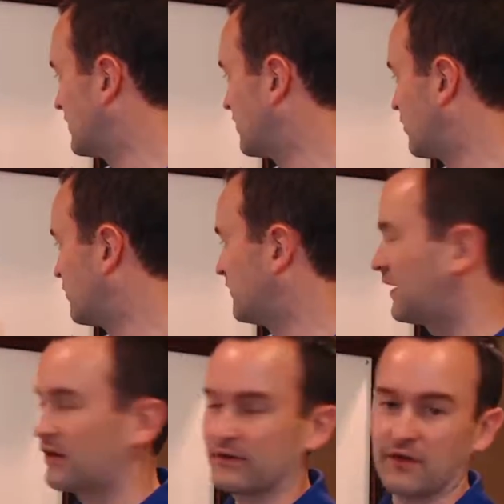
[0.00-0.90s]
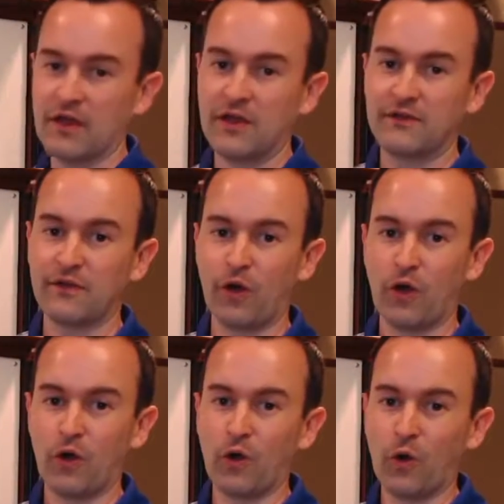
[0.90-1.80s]
in closed sales.
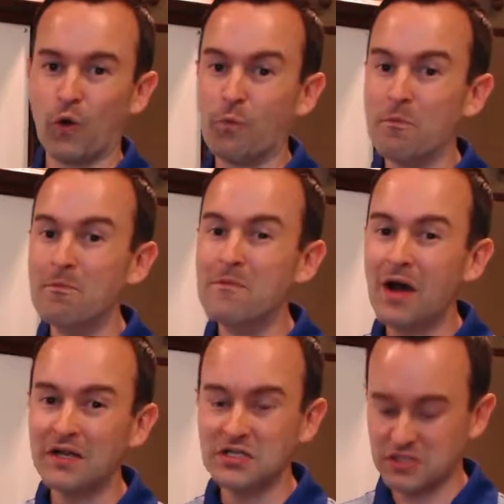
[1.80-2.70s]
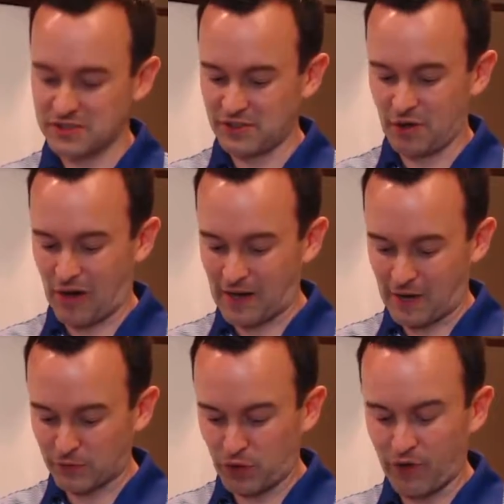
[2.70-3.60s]
So much, you know, I,
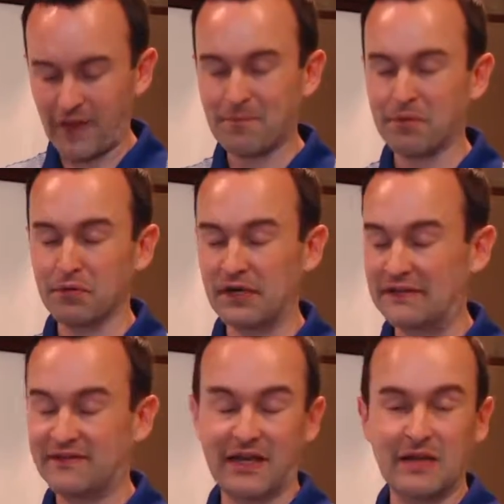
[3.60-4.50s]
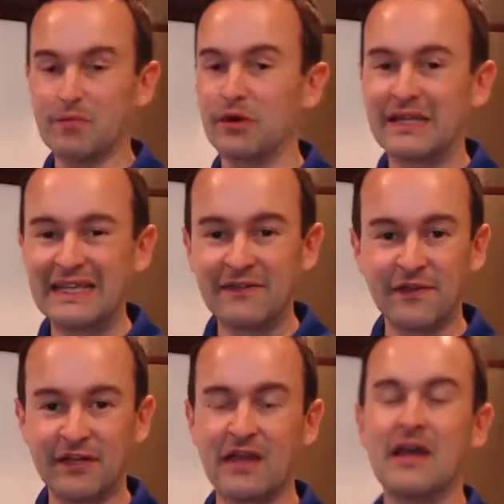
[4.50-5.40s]
I, would call that pretty steady, pretty
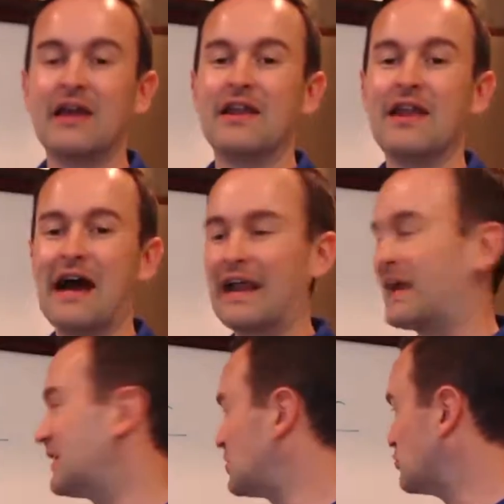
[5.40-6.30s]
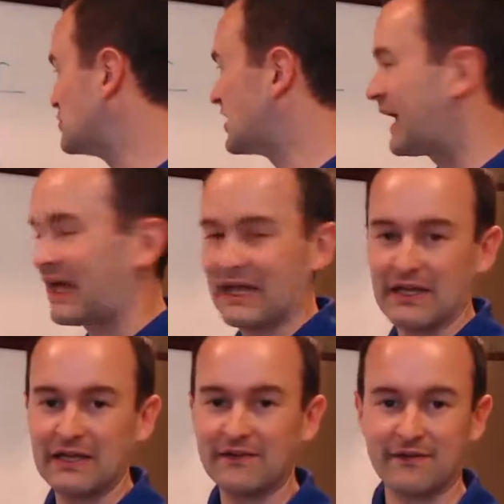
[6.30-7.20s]
even, not a huge
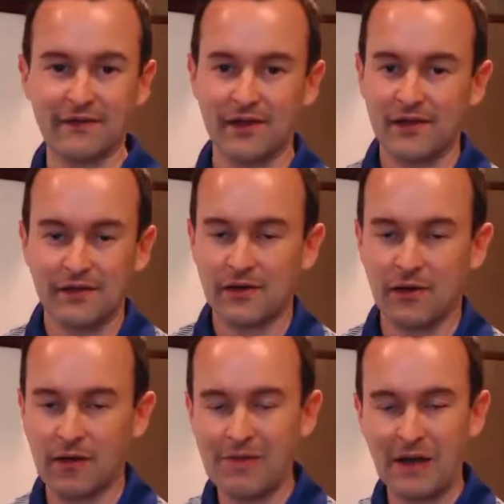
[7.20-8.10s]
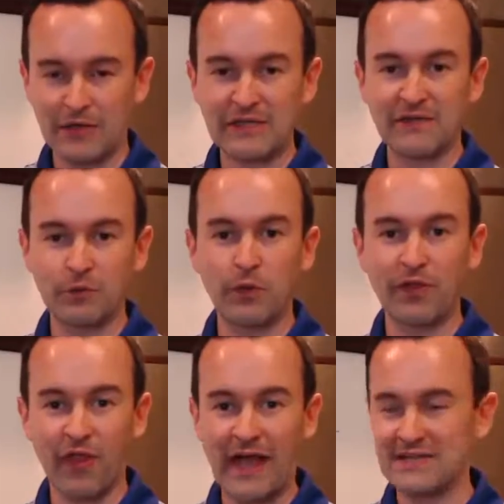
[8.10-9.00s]
gain. It's, uh, you know, about even
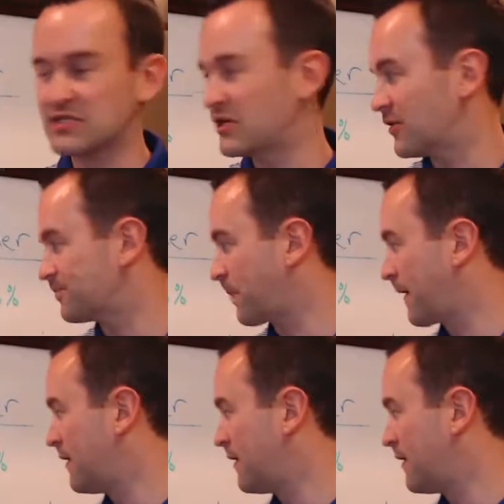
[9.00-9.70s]
with last year.